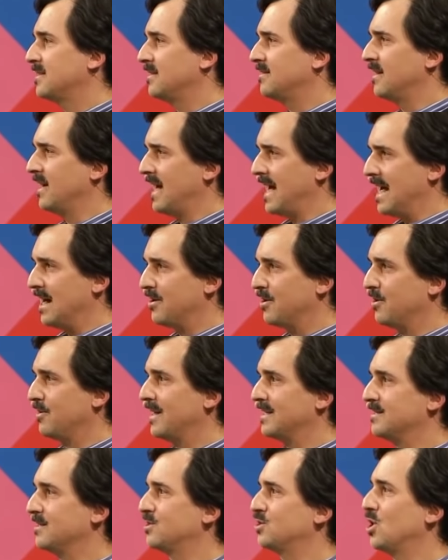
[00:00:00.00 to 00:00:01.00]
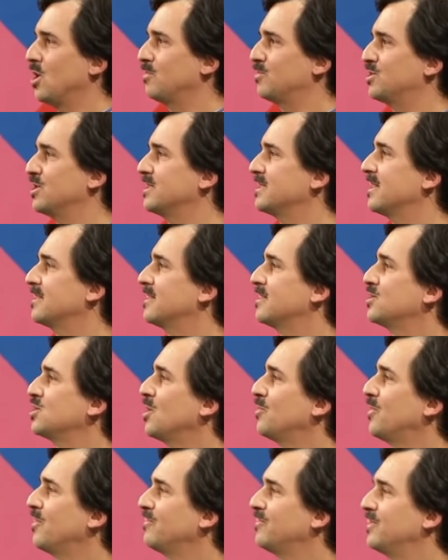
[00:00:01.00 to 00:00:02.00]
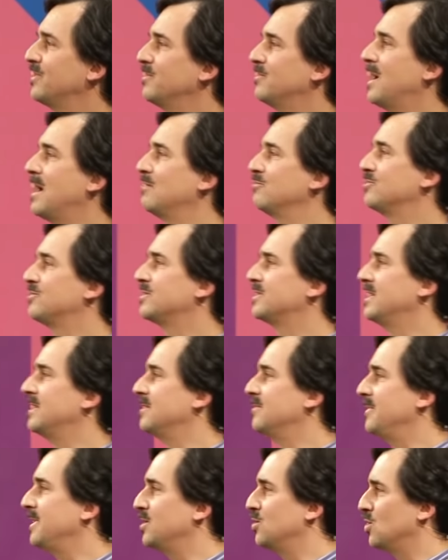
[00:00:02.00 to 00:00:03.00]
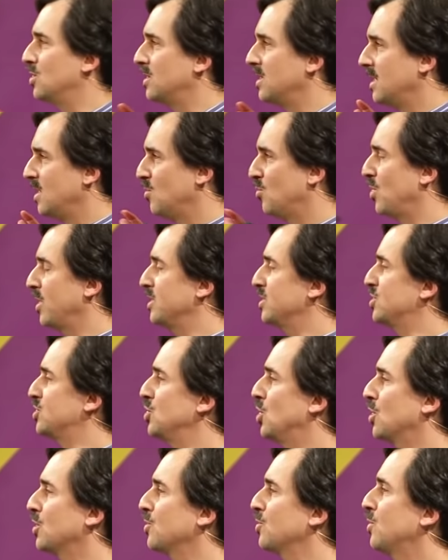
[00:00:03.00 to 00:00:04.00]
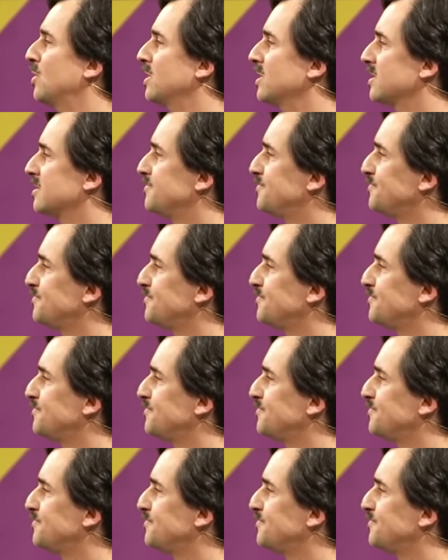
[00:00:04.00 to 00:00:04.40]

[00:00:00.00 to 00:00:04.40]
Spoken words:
and the arrow at the top, just at the top of the mounts in the middle, points northward.